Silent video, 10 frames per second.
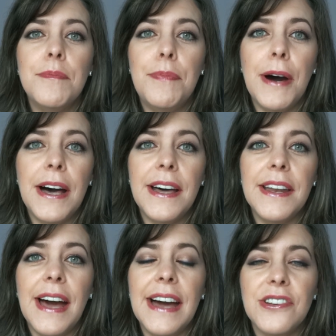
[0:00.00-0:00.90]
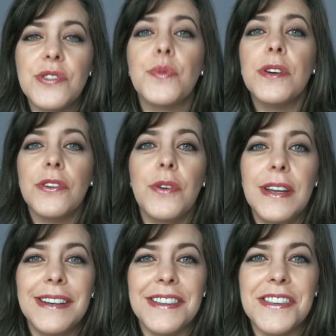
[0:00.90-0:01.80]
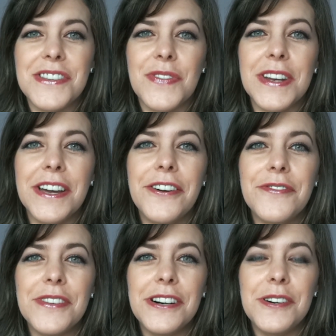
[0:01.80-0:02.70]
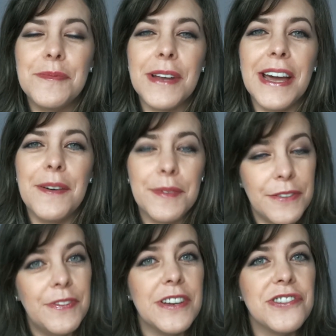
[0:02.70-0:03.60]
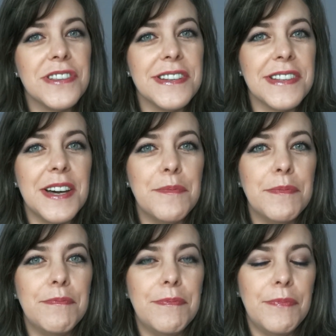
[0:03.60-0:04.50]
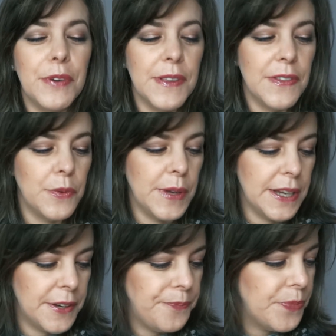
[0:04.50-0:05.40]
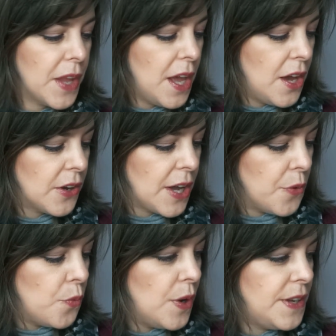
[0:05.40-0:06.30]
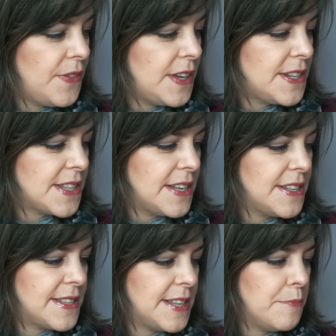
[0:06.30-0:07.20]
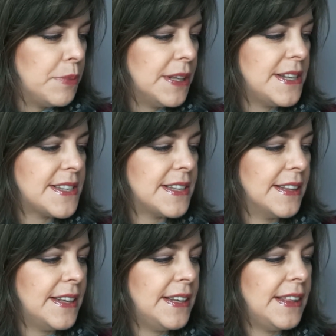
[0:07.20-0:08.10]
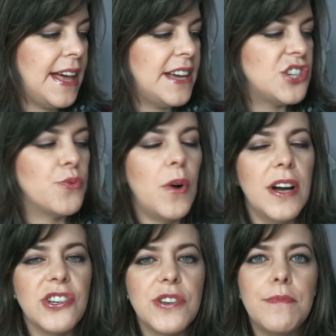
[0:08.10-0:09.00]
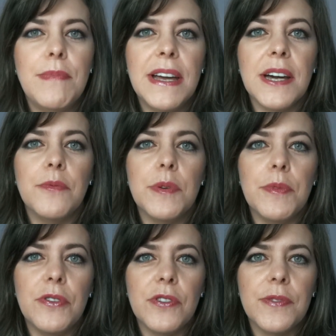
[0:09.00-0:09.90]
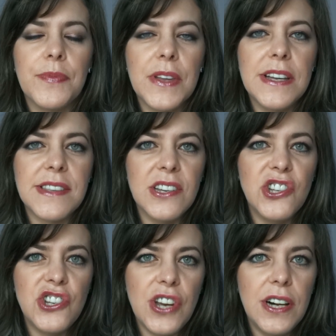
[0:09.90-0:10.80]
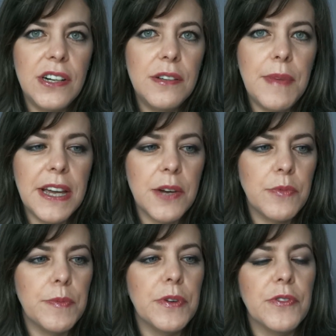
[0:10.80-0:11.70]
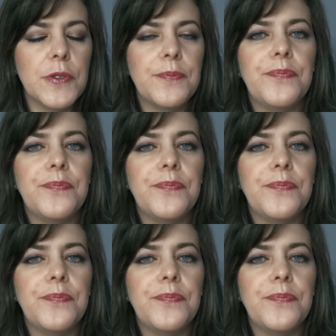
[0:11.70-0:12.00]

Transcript: but I just wanted to go ahead and get this video filmed, and I'm going to finish these up within the week. Okay, one of these is the Bliss Lid and Lash Wash Makeup Remover. It's a gel makeup remover.